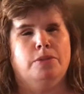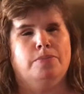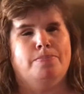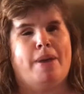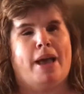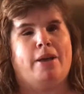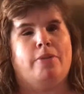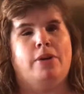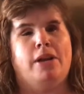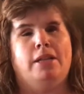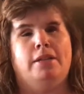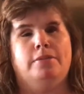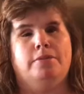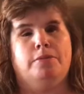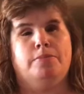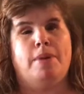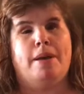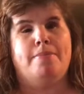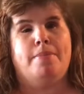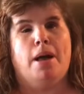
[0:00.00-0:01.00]
back when I lived
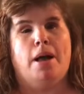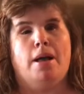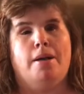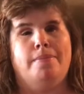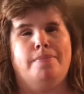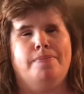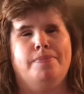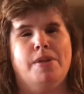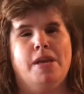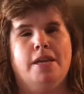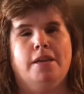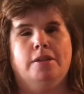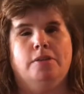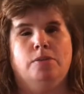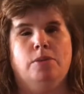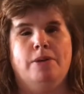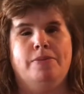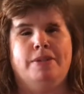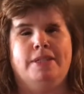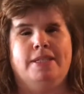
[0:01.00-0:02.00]
with my mom,
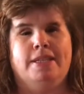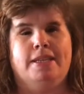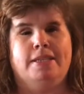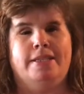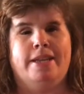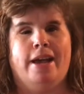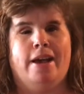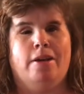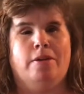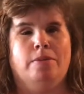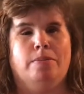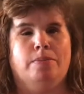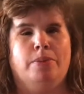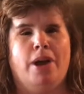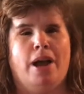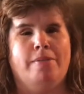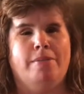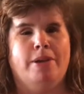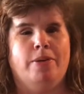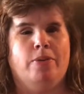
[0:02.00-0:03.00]
we would sit down
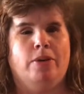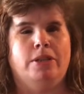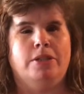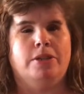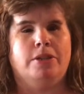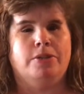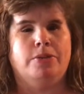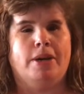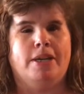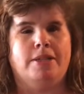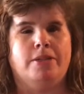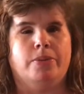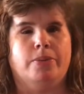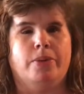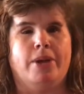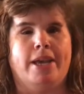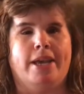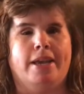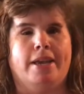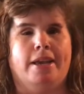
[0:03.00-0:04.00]
probably once or twice a
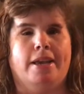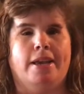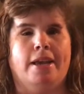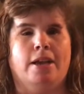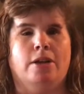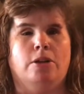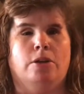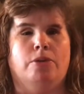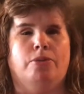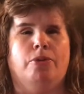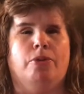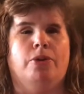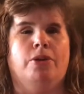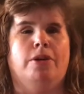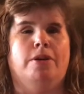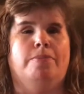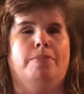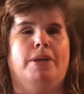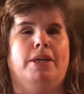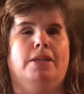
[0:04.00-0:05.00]
week and go through
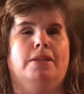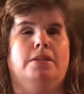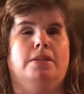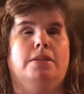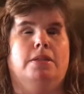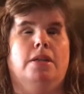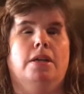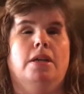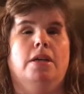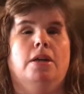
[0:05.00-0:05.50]
cookbooks.